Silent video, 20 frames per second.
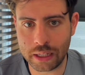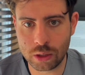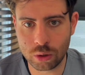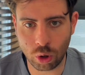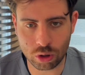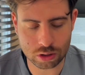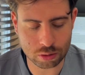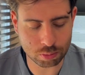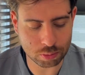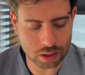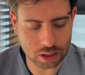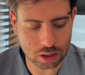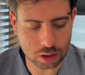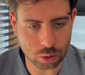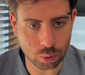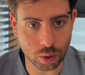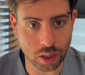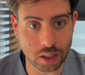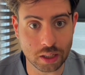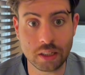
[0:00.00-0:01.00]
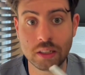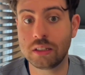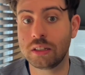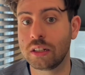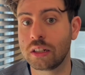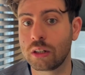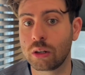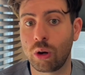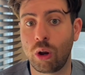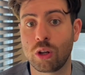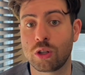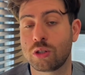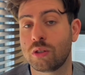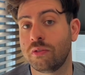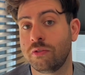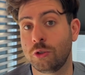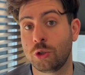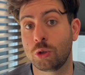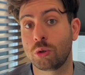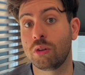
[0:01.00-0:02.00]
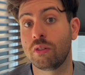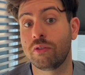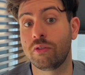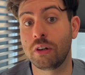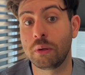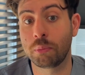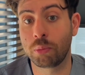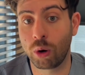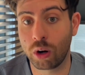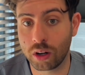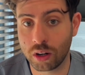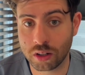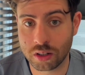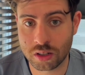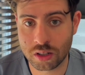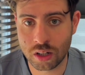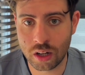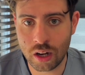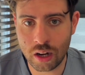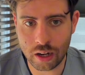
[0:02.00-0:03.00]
not mean you were eating lots of sugar-free products.